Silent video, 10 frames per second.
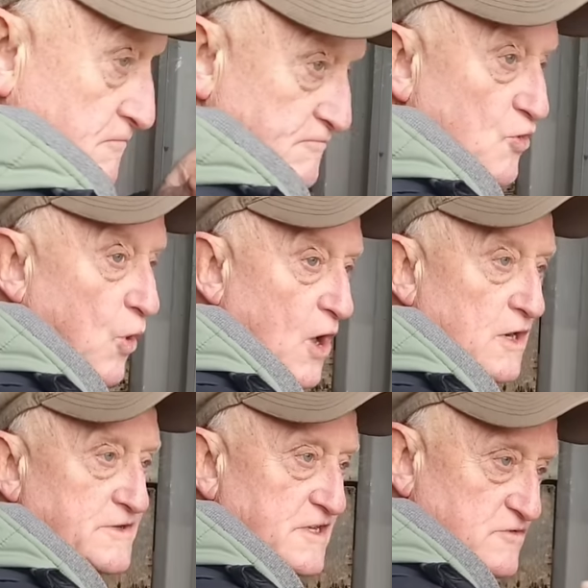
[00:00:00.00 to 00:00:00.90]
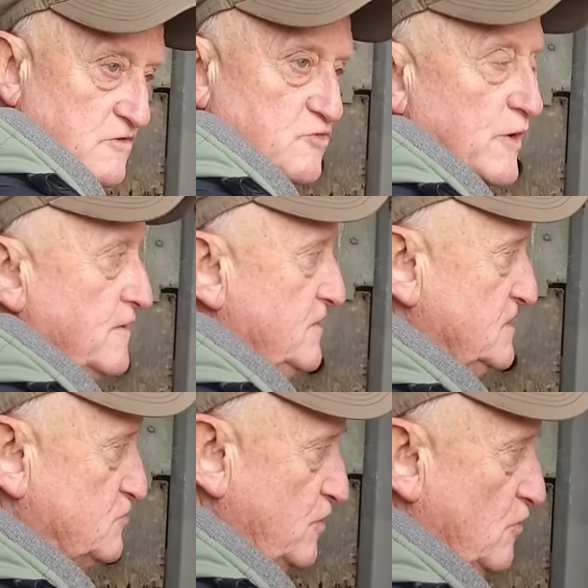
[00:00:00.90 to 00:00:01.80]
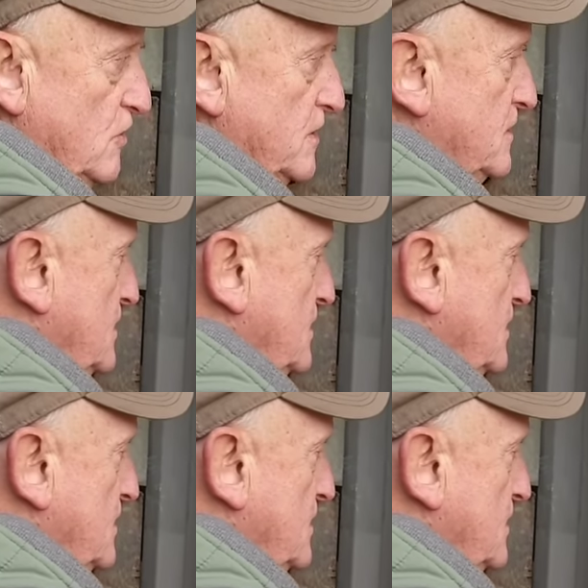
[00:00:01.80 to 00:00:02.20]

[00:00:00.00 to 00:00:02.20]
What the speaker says: qualities, those whatever it is we want.